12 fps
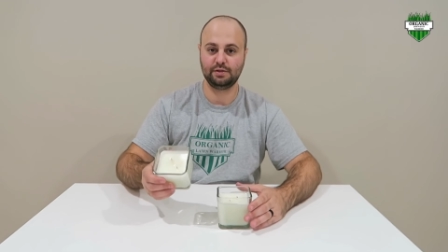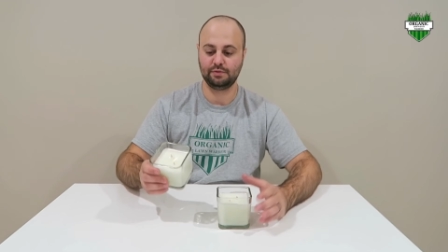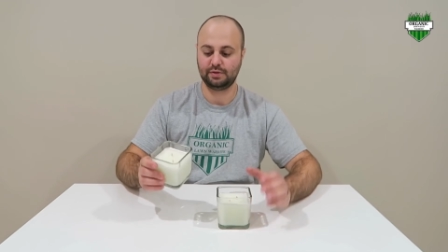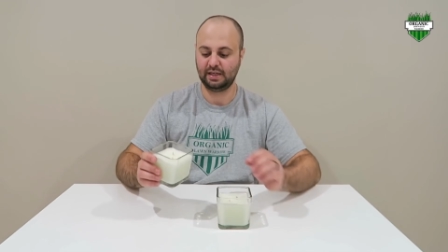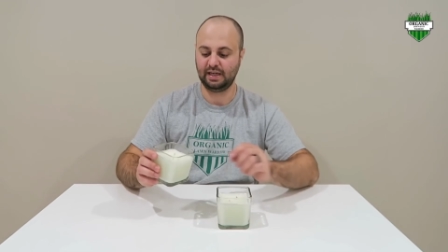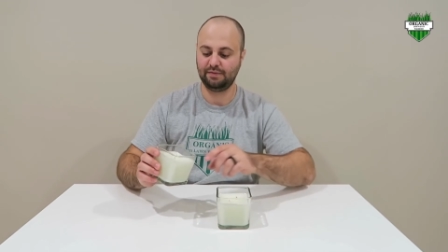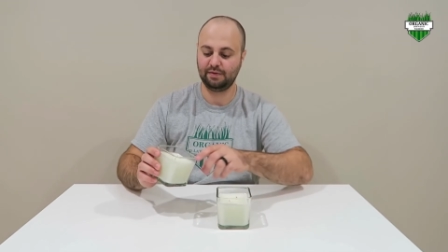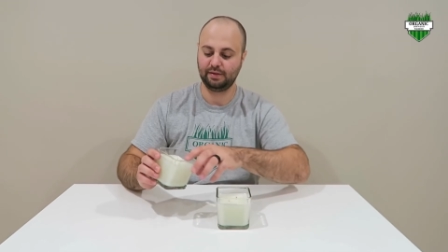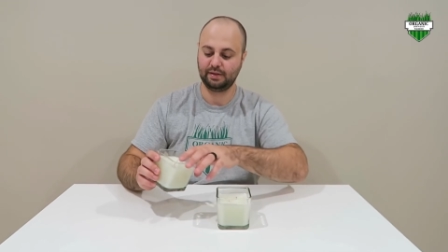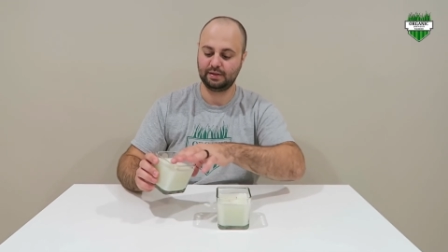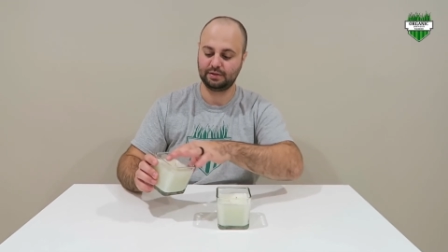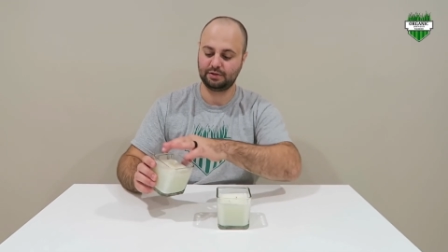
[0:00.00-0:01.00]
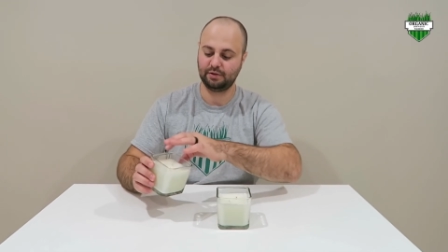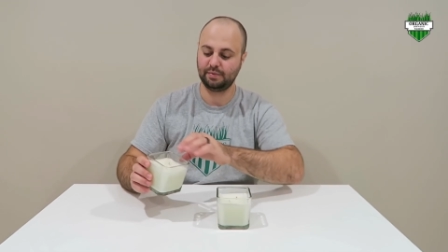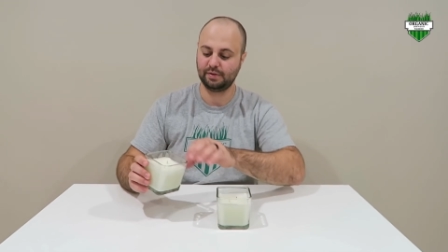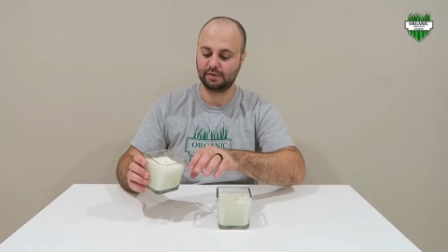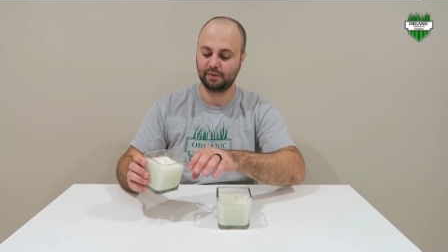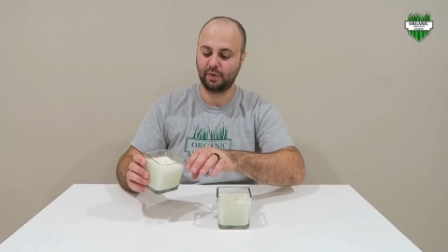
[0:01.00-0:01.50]
do to evenly
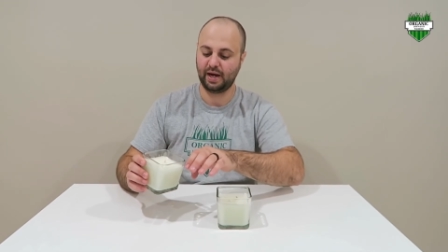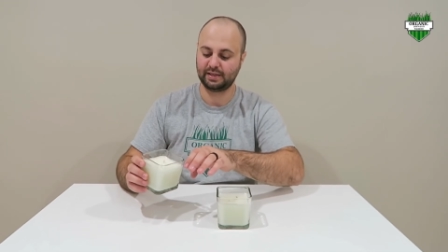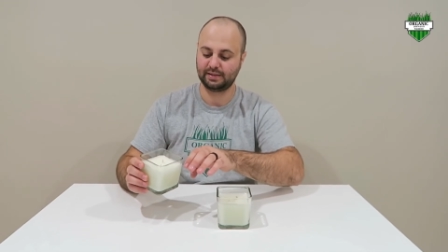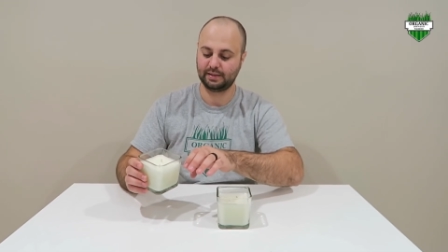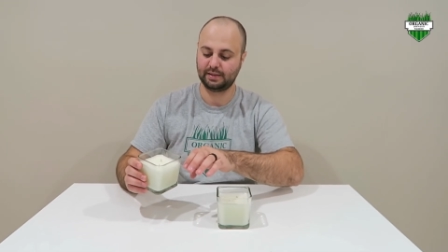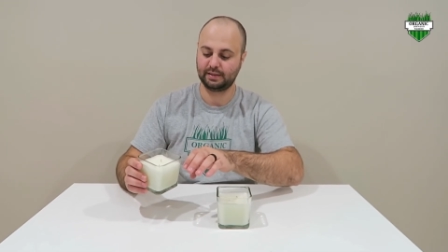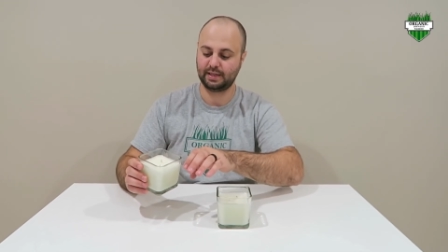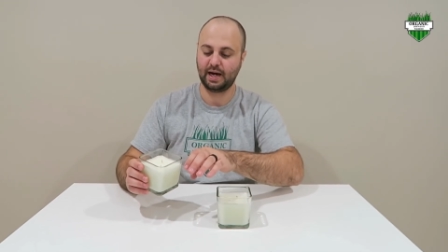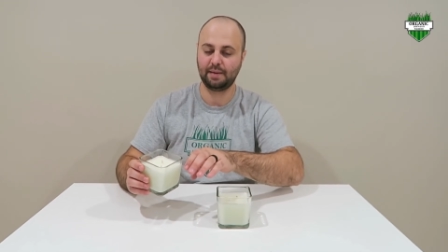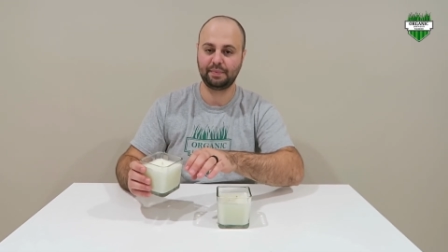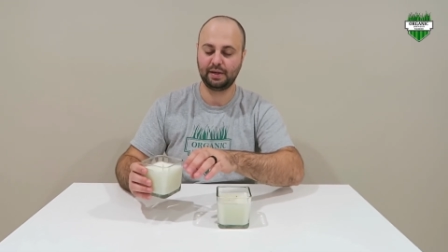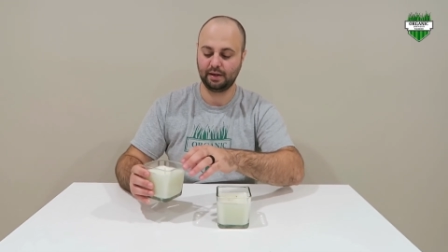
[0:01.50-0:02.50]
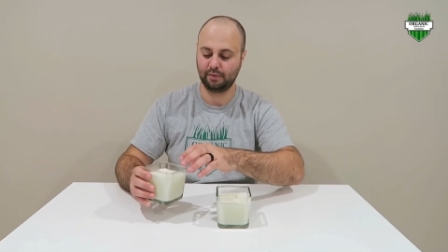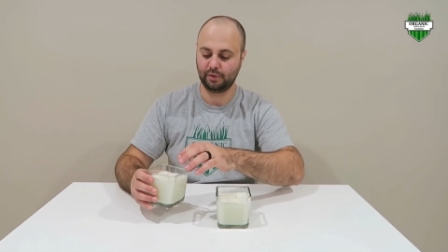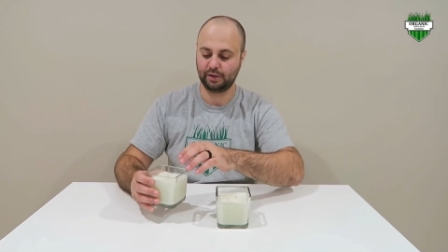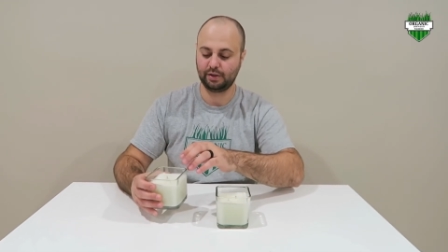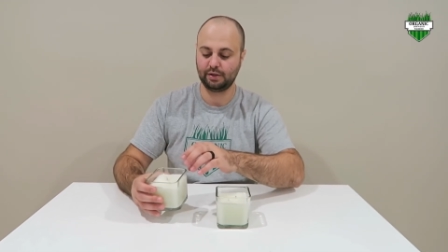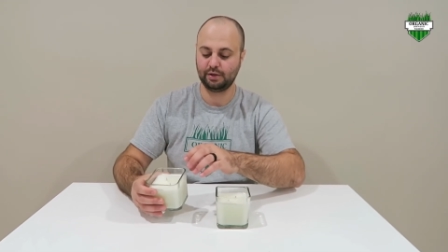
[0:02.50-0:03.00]
distribute the wax at the top here,
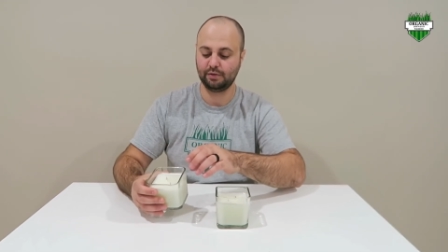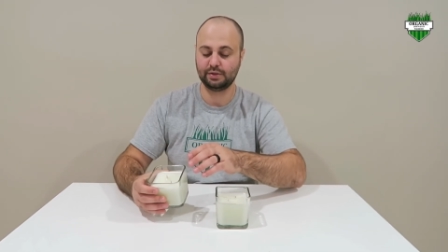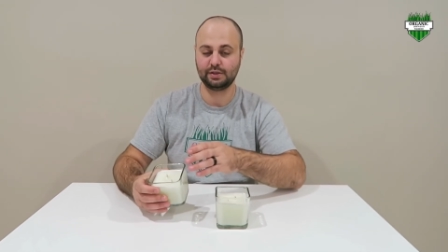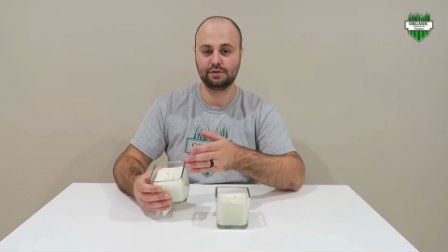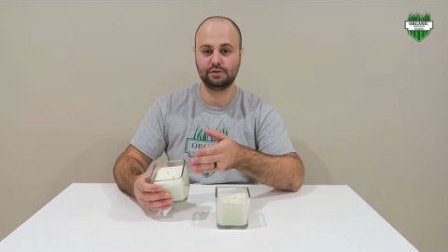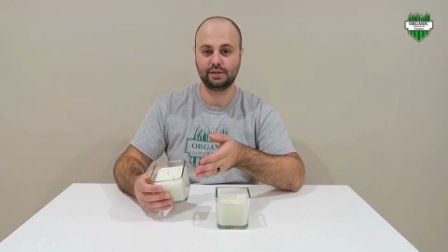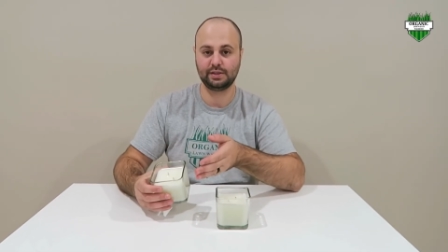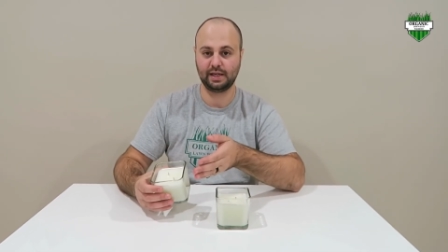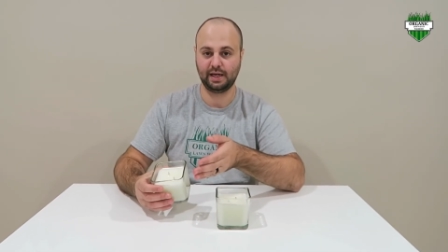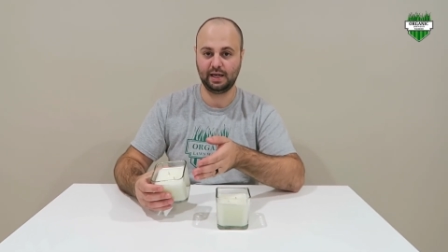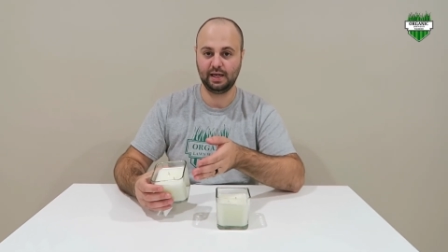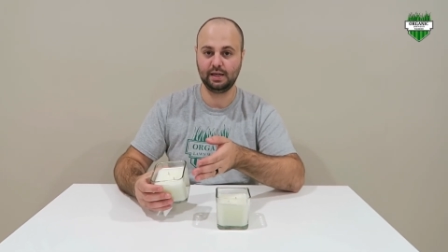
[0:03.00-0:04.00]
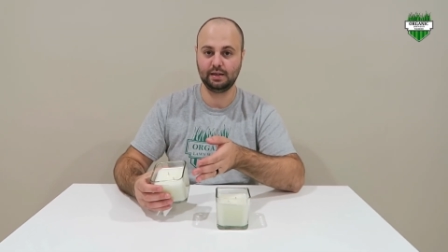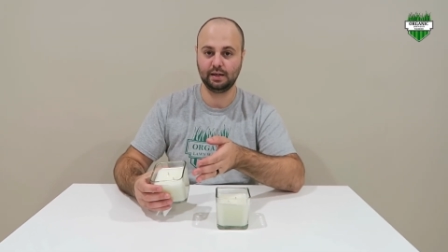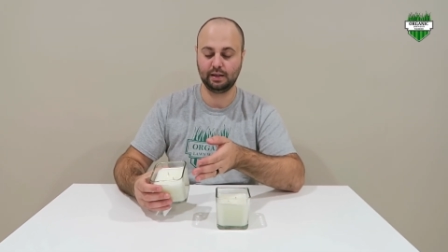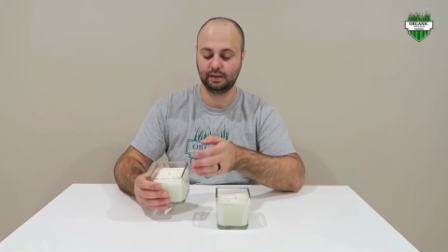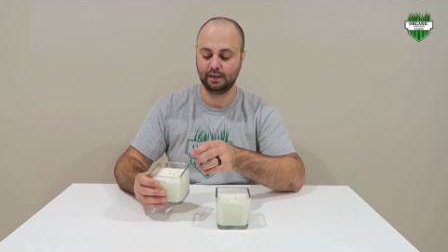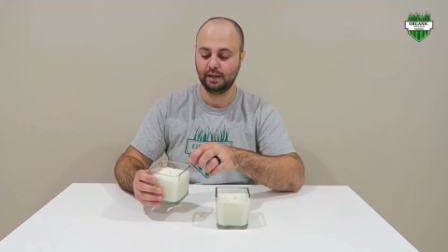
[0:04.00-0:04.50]
what you can do is you can take a heat
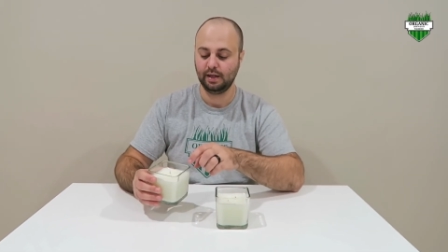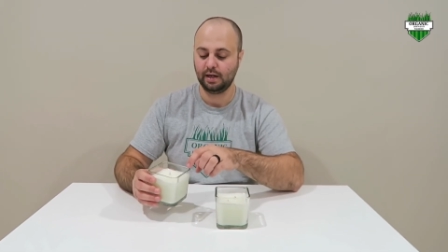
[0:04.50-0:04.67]
gun